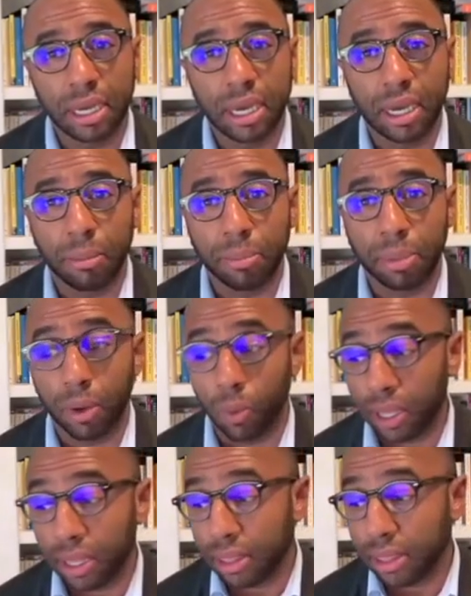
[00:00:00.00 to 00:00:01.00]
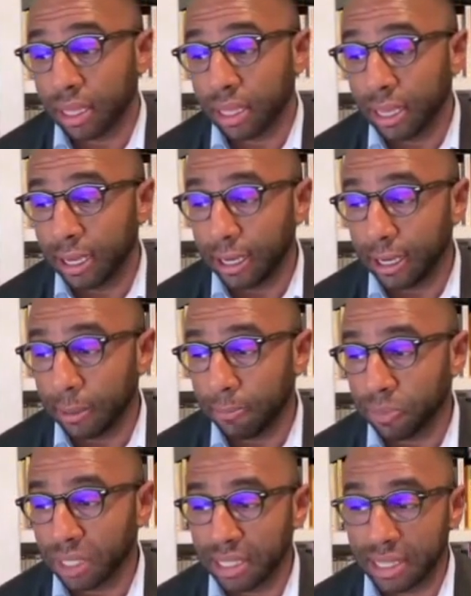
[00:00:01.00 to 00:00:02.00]
Uh, but with
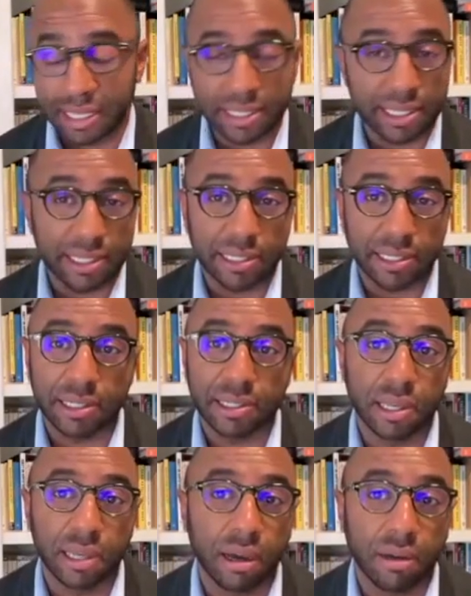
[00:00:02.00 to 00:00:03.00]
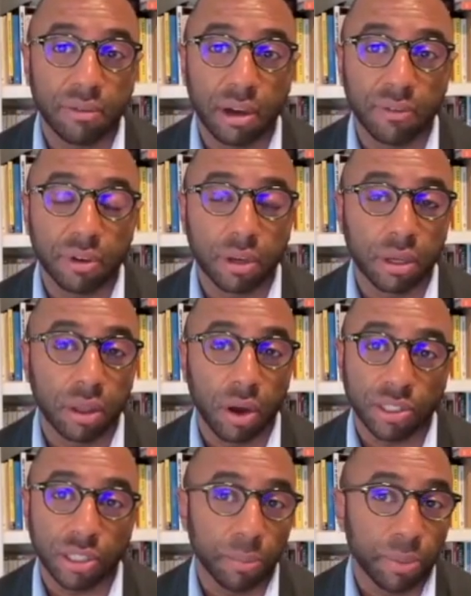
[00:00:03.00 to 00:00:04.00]
um, the assistance of, of
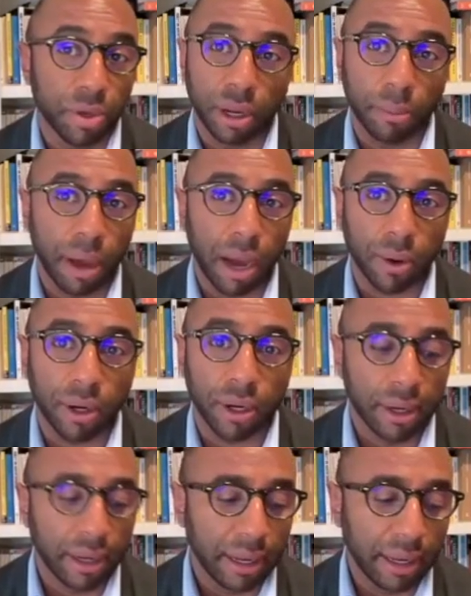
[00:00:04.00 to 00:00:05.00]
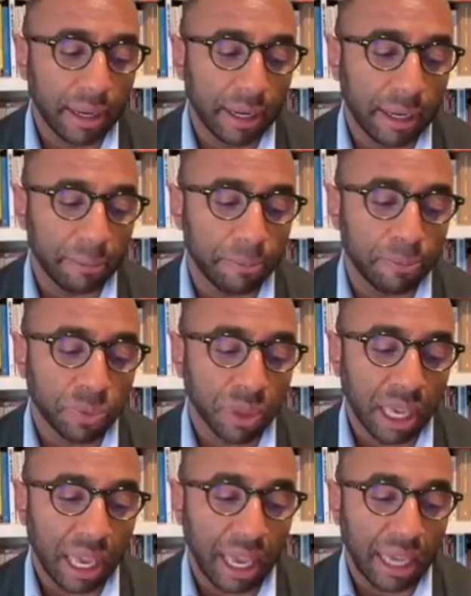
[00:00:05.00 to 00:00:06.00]
large computing power um,
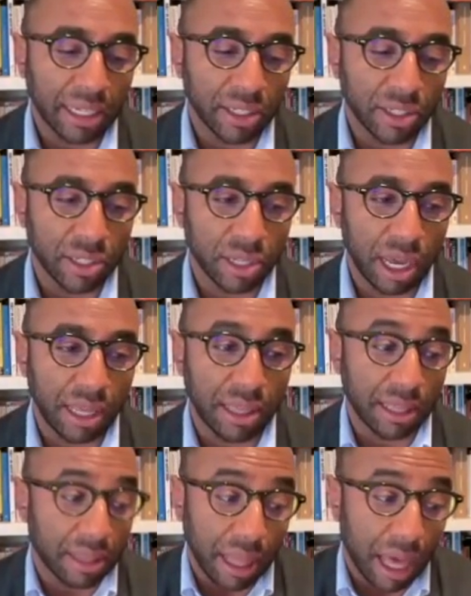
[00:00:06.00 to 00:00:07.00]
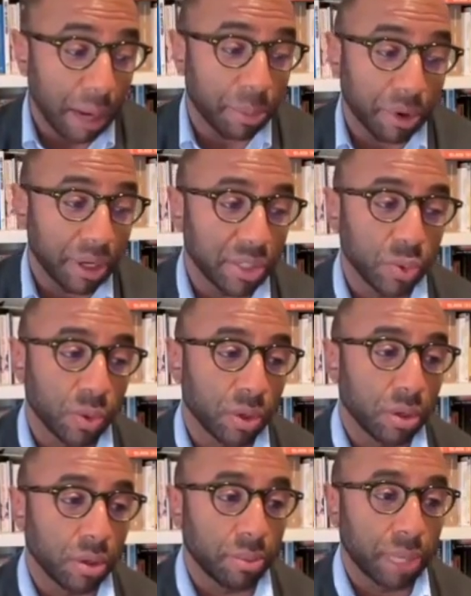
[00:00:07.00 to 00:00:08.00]
and I think the libraries
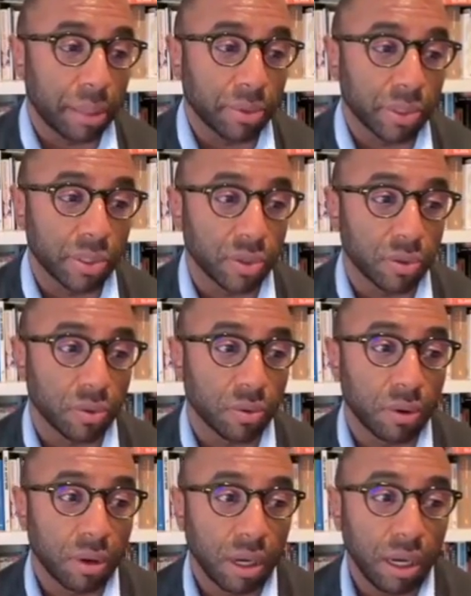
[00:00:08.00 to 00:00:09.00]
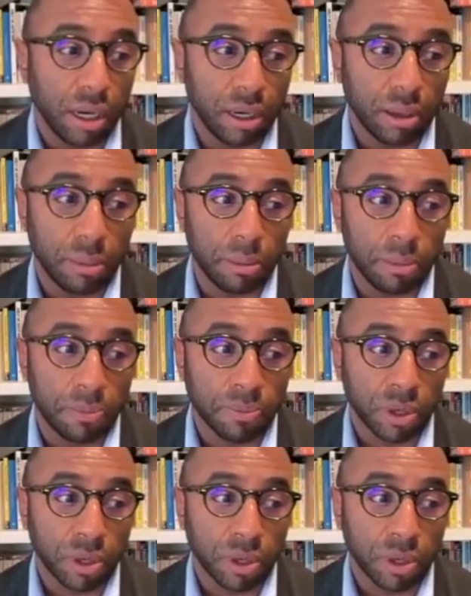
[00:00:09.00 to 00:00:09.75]
will be able to um,